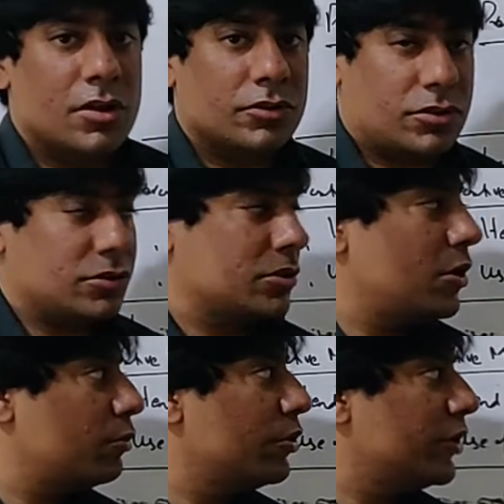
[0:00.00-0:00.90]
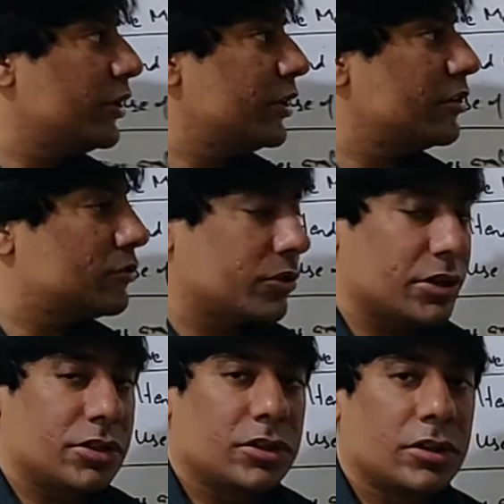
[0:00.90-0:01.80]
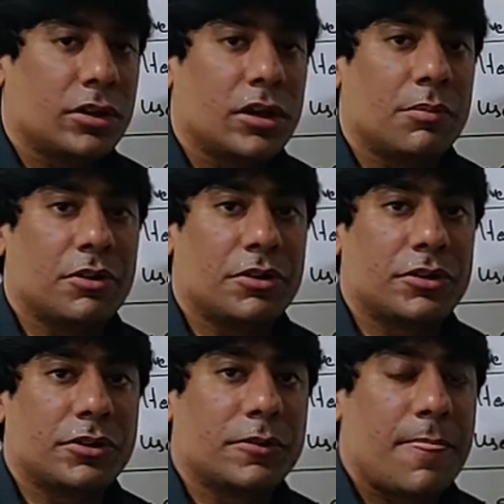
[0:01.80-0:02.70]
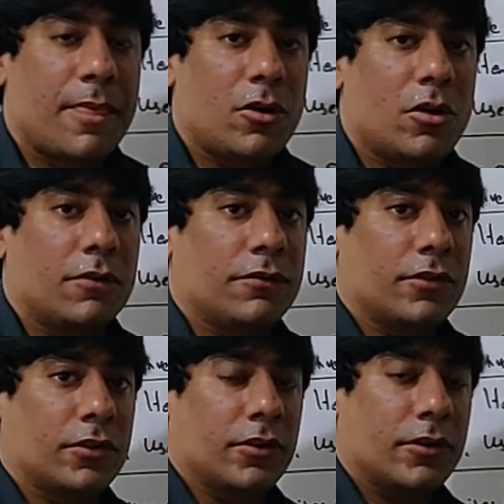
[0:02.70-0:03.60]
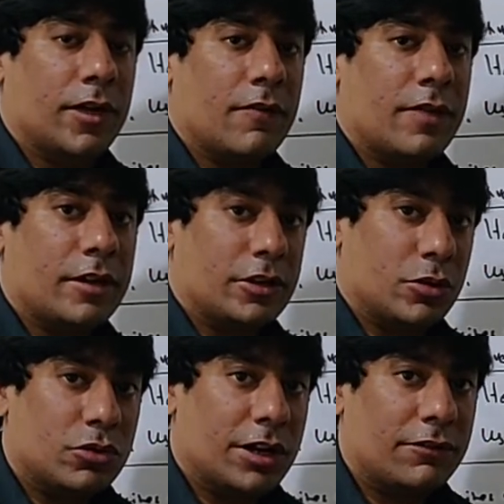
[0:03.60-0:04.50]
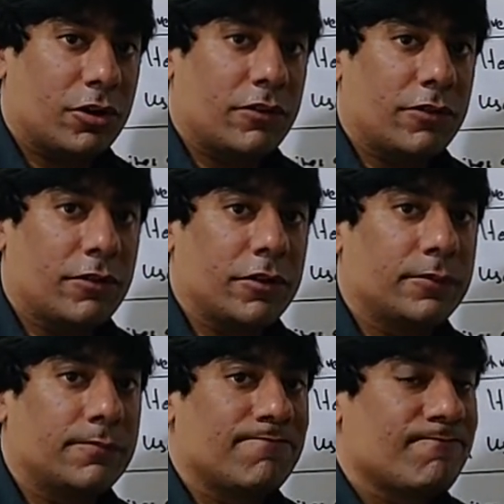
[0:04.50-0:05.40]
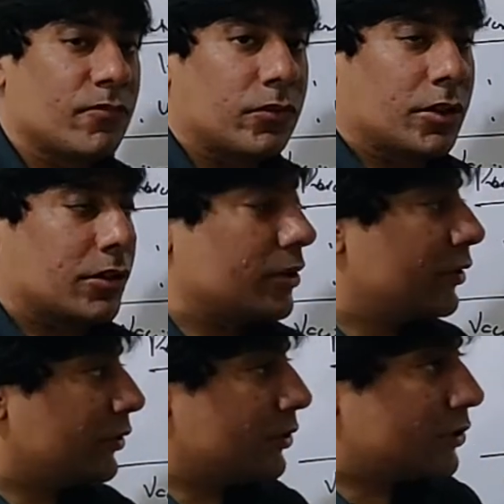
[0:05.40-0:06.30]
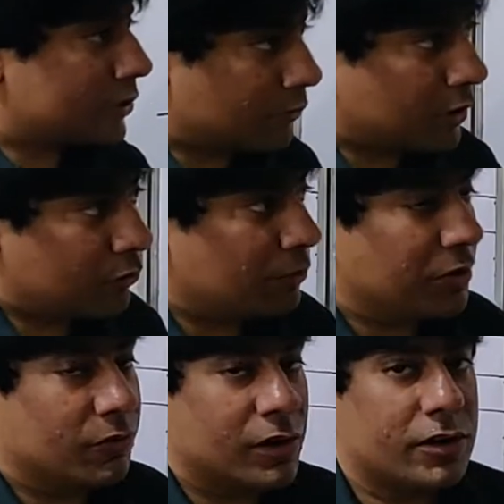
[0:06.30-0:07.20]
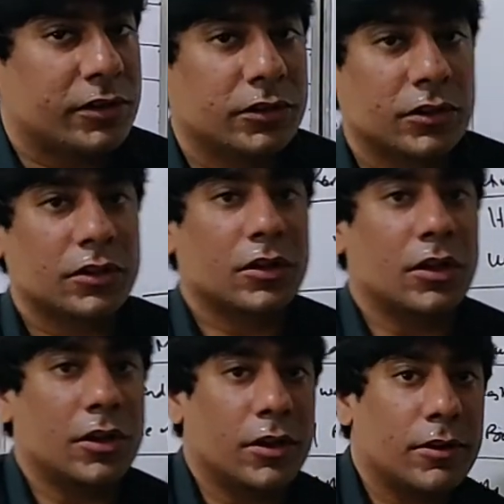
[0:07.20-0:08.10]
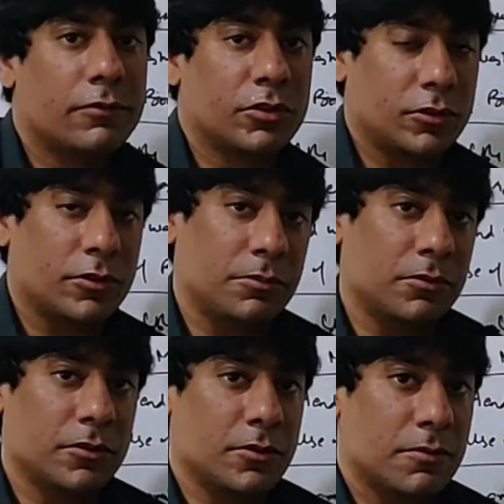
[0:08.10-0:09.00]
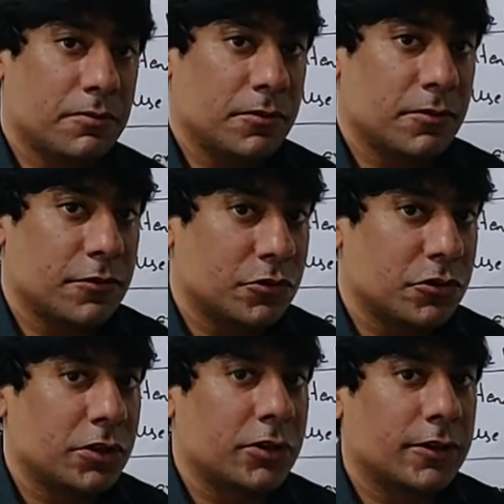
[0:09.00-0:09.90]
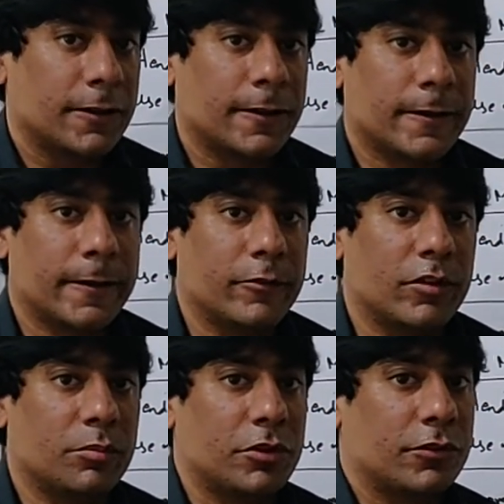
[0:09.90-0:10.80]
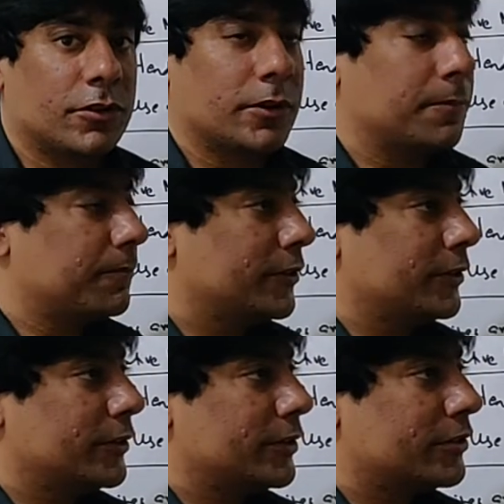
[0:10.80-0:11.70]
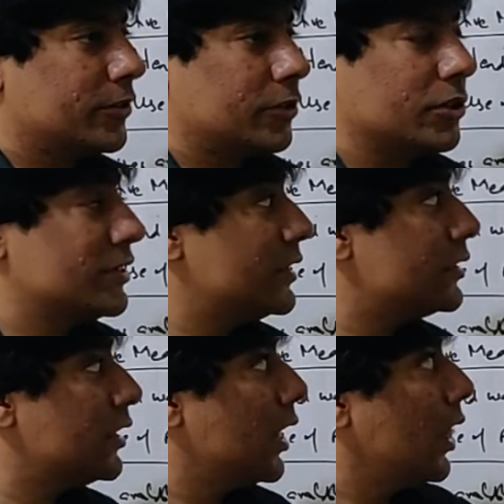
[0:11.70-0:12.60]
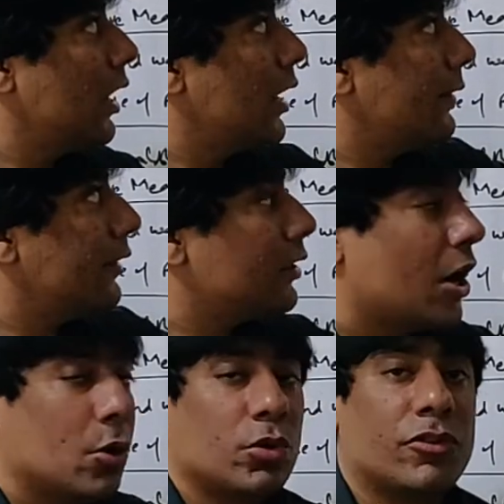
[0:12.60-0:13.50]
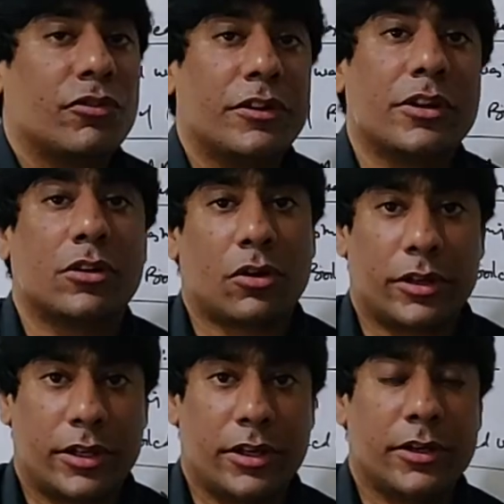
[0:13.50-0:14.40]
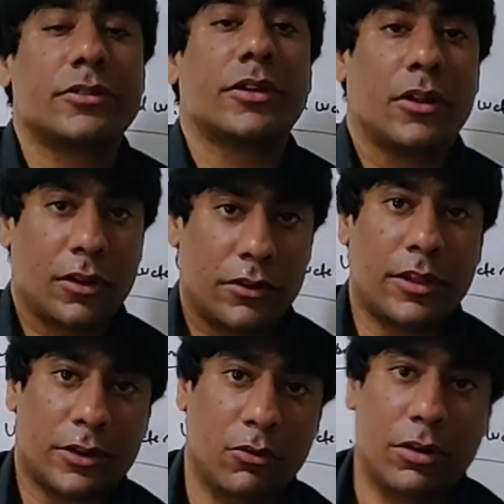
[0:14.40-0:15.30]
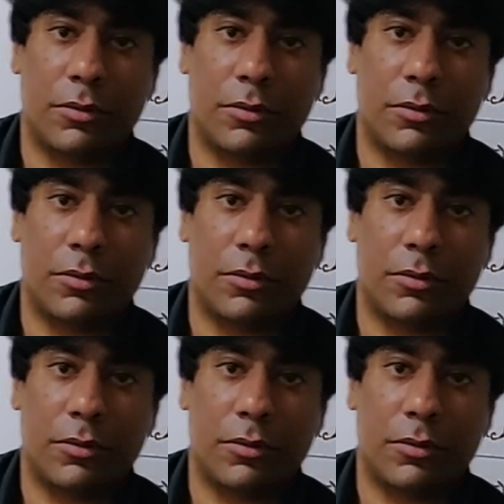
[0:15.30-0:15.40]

this is how we treat a patient of having acute typhoid fever. This is the way we prevent for the future development of this disease, and then how we treat the chronic carriers. Thank you very